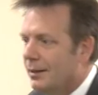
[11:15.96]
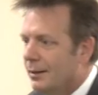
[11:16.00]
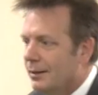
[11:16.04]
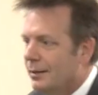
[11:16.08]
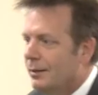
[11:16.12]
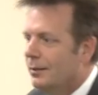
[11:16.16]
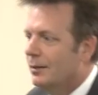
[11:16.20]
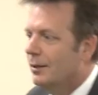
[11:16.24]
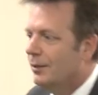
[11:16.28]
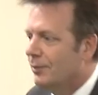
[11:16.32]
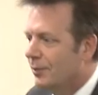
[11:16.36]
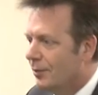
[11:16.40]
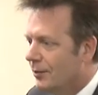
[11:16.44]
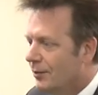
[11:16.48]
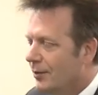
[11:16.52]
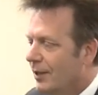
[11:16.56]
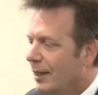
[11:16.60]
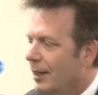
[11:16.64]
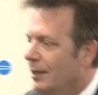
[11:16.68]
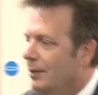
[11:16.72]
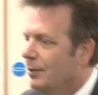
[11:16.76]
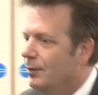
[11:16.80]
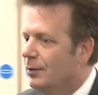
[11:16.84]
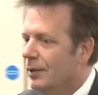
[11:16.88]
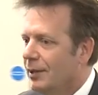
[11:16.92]
does it
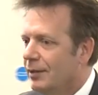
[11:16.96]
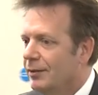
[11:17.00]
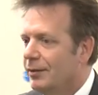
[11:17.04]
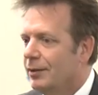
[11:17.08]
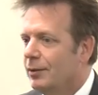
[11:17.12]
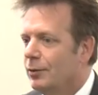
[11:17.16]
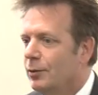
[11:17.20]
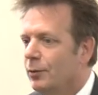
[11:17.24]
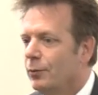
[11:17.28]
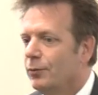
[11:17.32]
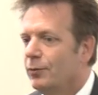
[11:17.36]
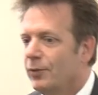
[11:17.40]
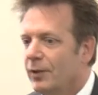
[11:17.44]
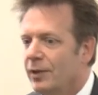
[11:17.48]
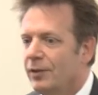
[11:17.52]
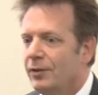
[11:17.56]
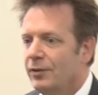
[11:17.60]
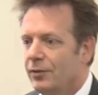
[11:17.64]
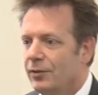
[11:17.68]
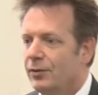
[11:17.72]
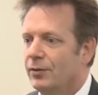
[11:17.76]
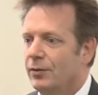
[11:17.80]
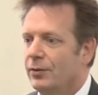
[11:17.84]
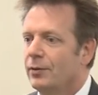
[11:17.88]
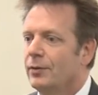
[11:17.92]
take to actually
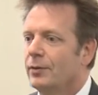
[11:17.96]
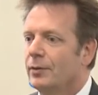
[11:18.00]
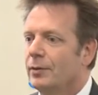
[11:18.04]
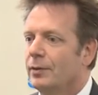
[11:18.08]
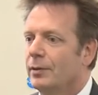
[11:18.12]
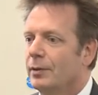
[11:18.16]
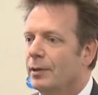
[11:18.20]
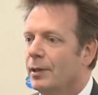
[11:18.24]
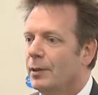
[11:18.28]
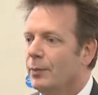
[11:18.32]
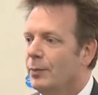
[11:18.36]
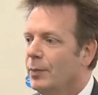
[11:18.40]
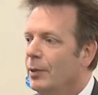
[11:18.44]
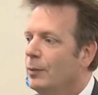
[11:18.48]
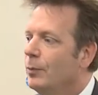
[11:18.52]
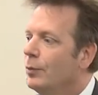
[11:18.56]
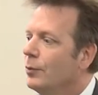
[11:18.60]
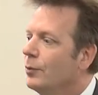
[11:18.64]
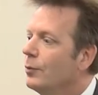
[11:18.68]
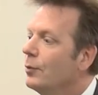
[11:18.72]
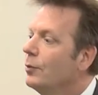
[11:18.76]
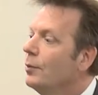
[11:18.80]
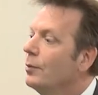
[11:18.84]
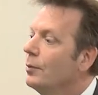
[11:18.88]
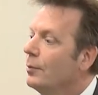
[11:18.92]
convince people
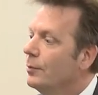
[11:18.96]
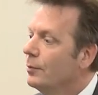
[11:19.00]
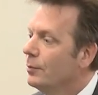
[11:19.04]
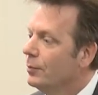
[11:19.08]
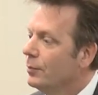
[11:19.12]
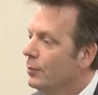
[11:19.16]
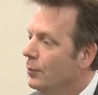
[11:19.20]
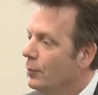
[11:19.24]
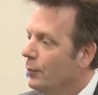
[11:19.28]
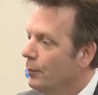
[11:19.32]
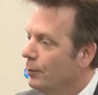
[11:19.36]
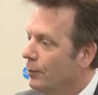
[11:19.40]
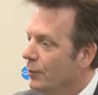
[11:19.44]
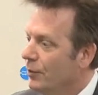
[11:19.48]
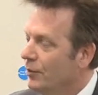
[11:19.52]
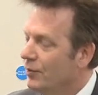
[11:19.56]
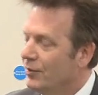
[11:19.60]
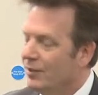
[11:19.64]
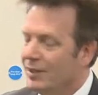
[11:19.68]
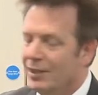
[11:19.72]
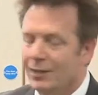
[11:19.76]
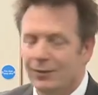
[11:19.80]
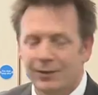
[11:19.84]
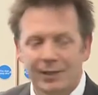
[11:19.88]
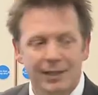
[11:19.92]
to
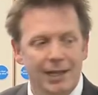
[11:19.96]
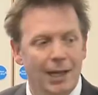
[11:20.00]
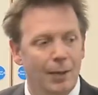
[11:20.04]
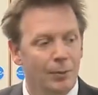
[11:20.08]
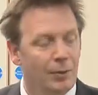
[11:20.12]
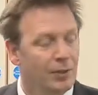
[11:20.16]
perceive that I'm